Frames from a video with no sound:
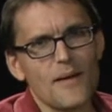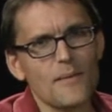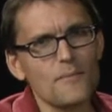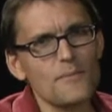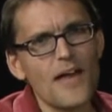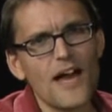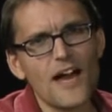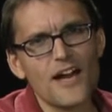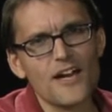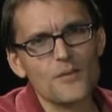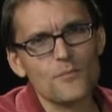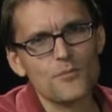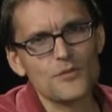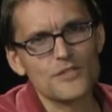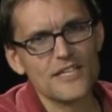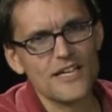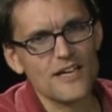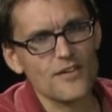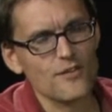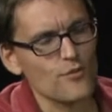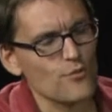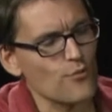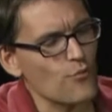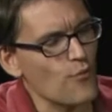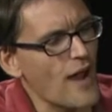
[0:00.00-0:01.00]
I'm not going to put
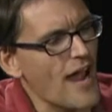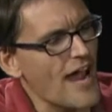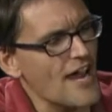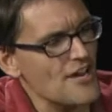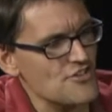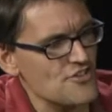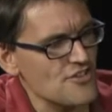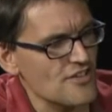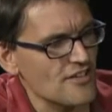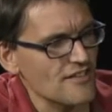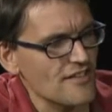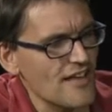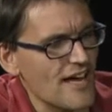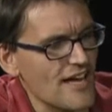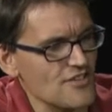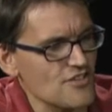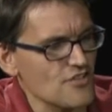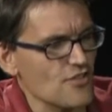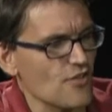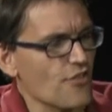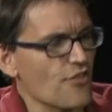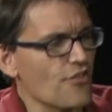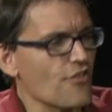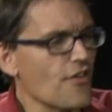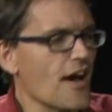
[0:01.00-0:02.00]
together a rational,
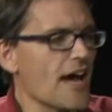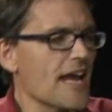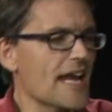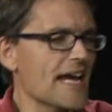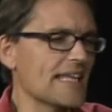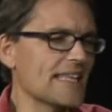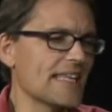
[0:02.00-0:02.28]
logical thought